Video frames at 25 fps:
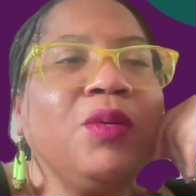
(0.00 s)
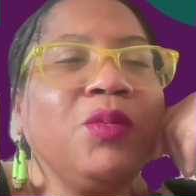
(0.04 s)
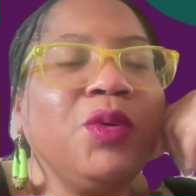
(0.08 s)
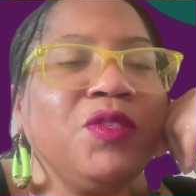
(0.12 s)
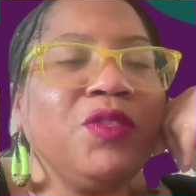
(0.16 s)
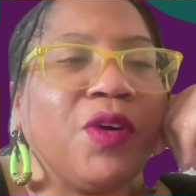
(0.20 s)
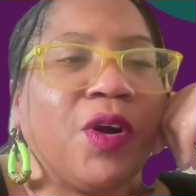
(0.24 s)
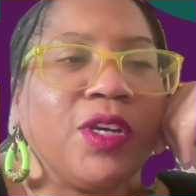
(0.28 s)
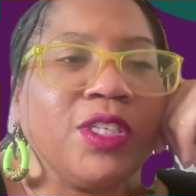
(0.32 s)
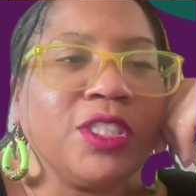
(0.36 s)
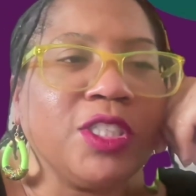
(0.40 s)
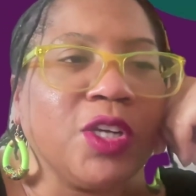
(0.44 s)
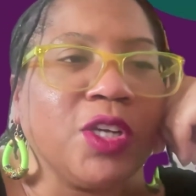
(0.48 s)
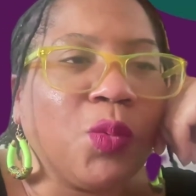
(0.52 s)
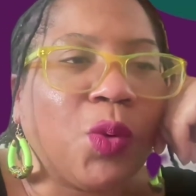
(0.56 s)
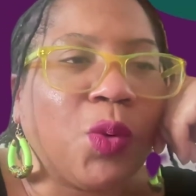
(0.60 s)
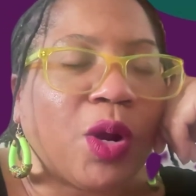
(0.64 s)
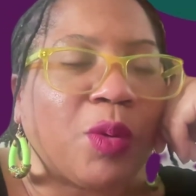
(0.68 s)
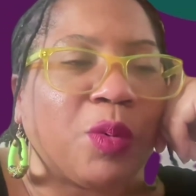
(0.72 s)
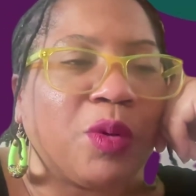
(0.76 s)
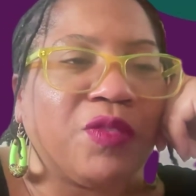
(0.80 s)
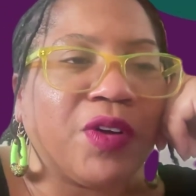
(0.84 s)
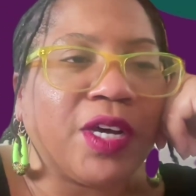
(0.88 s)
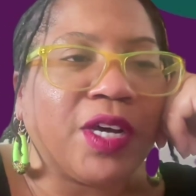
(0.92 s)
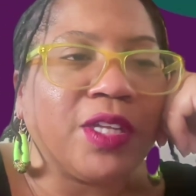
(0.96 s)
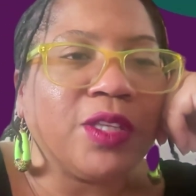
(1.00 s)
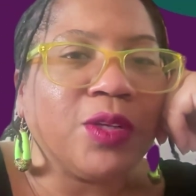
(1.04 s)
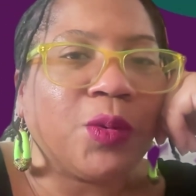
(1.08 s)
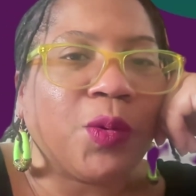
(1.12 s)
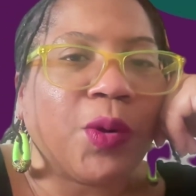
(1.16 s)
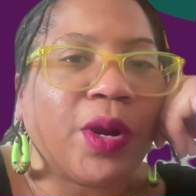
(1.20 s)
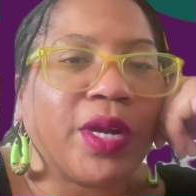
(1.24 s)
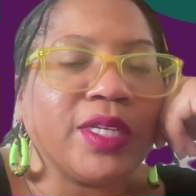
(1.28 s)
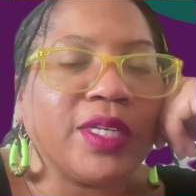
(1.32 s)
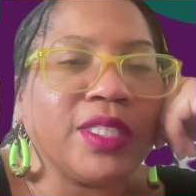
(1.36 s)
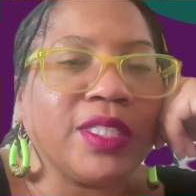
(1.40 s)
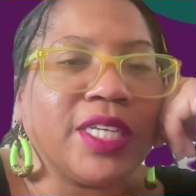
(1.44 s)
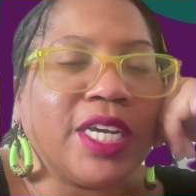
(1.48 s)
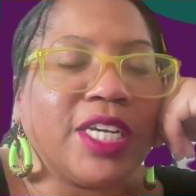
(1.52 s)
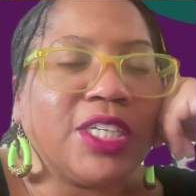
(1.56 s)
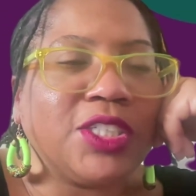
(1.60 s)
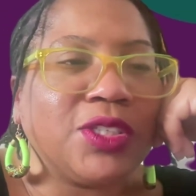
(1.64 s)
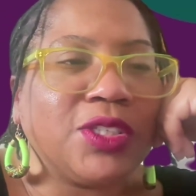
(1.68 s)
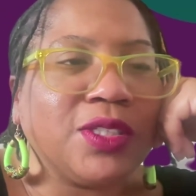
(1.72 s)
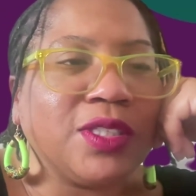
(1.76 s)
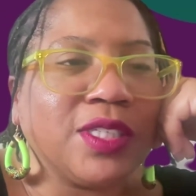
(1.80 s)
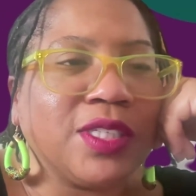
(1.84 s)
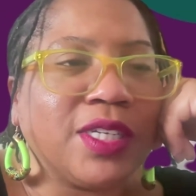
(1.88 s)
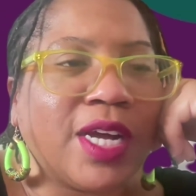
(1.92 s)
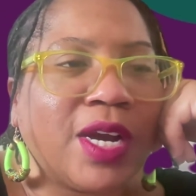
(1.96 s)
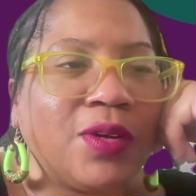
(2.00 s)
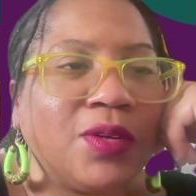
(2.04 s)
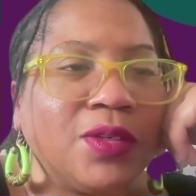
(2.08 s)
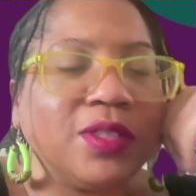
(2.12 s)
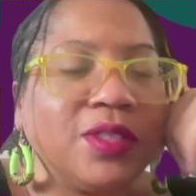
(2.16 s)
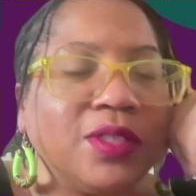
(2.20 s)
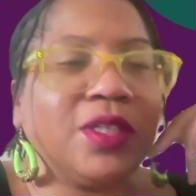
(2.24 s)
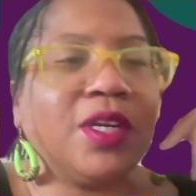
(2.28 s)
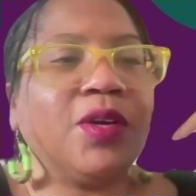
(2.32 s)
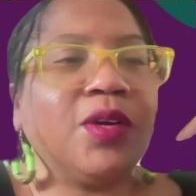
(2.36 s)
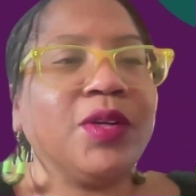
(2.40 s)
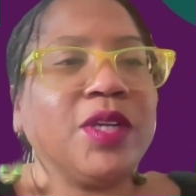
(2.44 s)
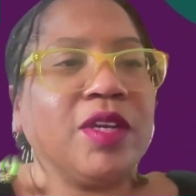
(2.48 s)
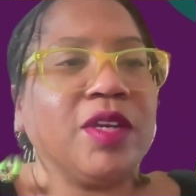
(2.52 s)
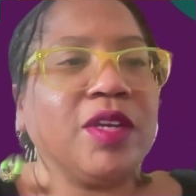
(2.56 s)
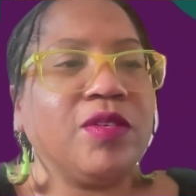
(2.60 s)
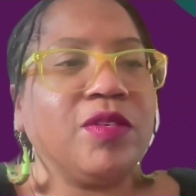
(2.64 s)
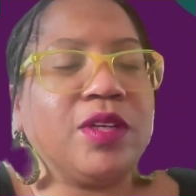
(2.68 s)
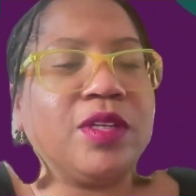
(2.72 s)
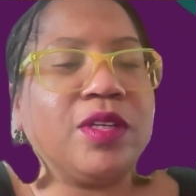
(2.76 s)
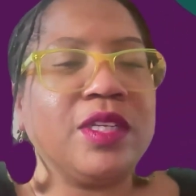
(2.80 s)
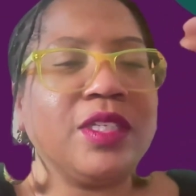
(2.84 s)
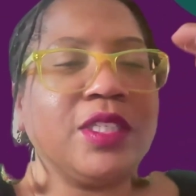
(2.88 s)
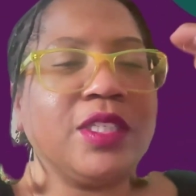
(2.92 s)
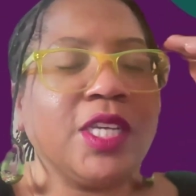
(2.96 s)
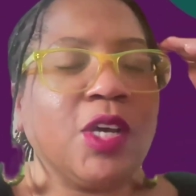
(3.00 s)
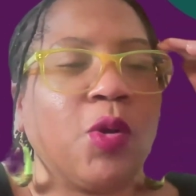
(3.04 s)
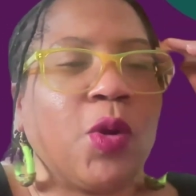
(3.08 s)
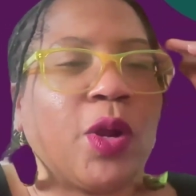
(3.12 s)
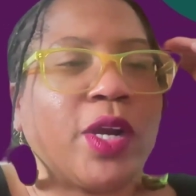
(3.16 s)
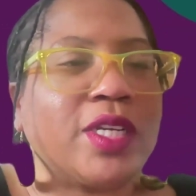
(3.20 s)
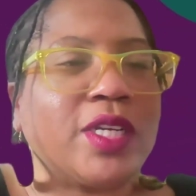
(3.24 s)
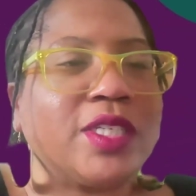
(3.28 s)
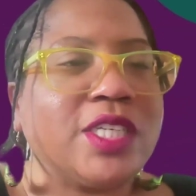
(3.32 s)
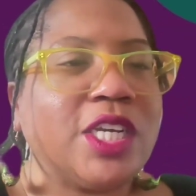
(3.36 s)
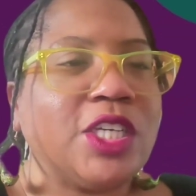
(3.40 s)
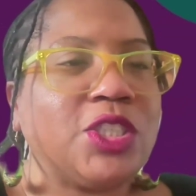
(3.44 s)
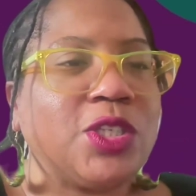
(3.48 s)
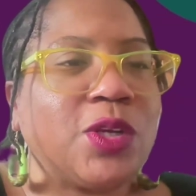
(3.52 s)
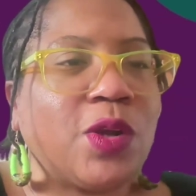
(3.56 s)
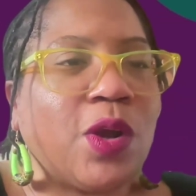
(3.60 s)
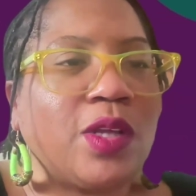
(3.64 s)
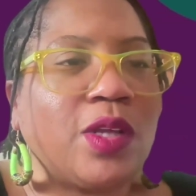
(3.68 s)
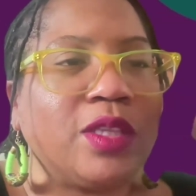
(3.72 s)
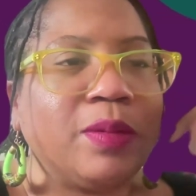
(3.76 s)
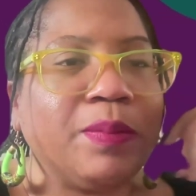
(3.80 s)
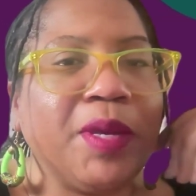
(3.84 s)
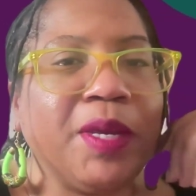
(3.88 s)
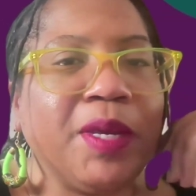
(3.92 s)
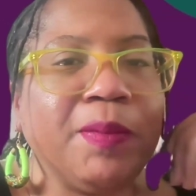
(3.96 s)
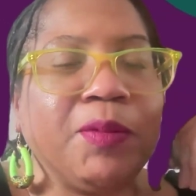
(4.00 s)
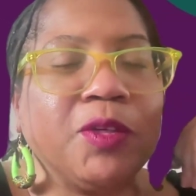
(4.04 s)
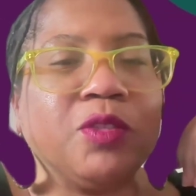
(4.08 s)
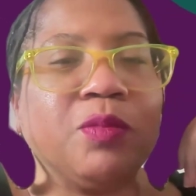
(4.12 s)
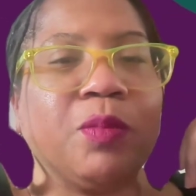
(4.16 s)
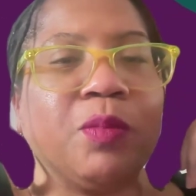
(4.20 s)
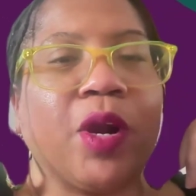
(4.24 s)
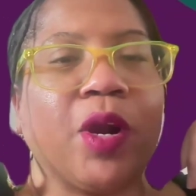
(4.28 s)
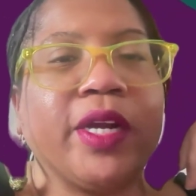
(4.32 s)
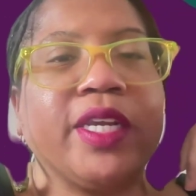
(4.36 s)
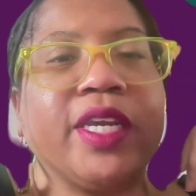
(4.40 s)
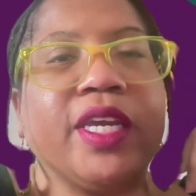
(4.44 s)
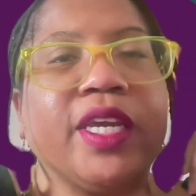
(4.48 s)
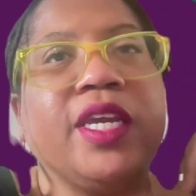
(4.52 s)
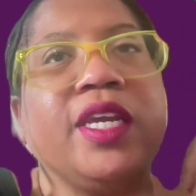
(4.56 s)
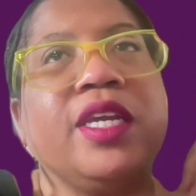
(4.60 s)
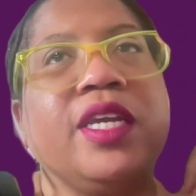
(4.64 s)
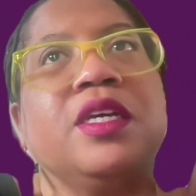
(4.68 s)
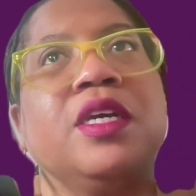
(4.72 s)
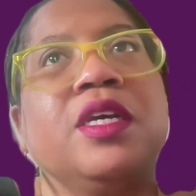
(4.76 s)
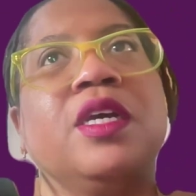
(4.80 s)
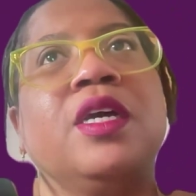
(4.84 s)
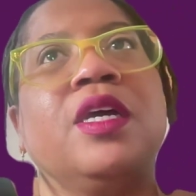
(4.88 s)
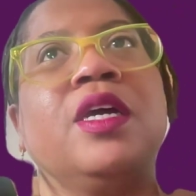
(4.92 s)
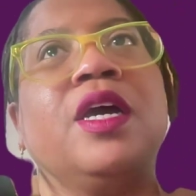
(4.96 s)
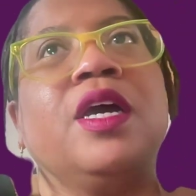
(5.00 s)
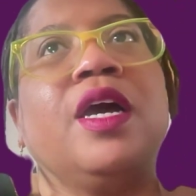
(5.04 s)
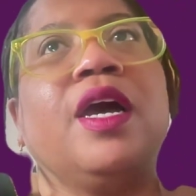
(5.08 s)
We've also worked with other organizations, and I'll, it's an organization called the People's Market.